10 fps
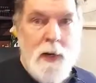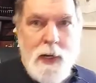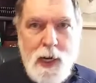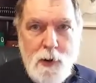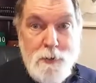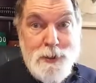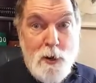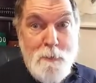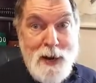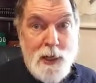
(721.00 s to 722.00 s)
Here is
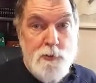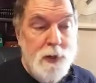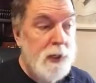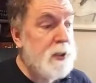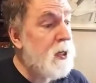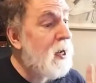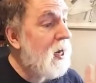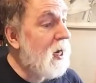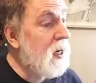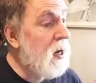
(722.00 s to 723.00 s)
our matrix
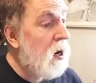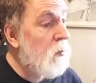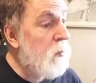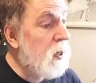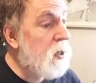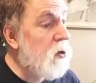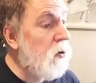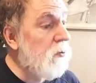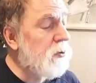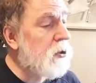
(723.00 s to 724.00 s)
in
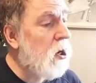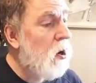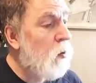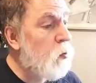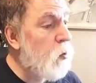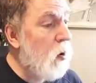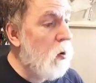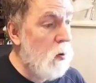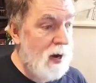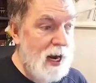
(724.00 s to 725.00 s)
reduced
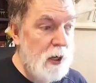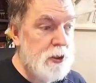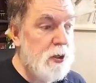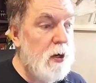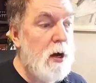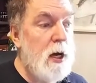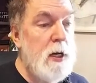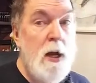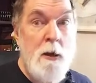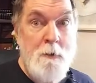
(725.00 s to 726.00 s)
row echelon
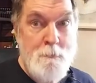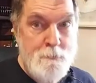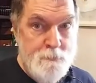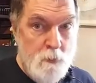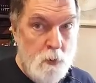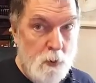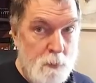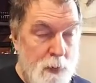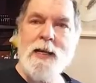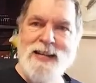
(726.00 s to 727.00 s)

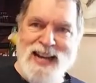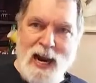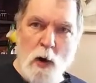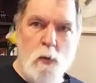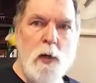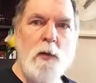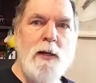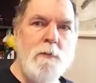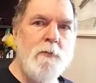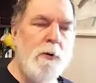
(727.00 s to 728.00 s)
form. Now we'll
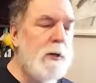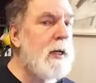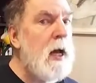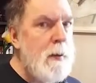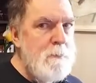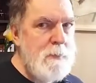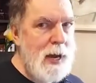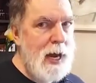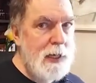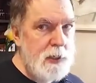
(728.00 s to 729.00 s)
convert it
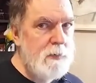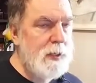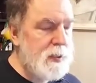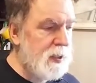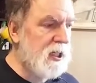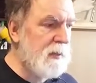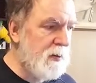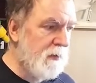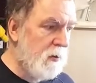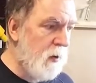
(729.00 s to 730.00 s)
back to a system
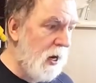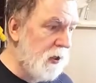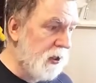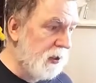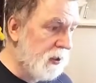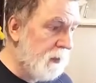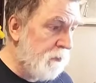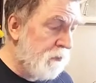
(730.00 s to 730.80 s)
of equations.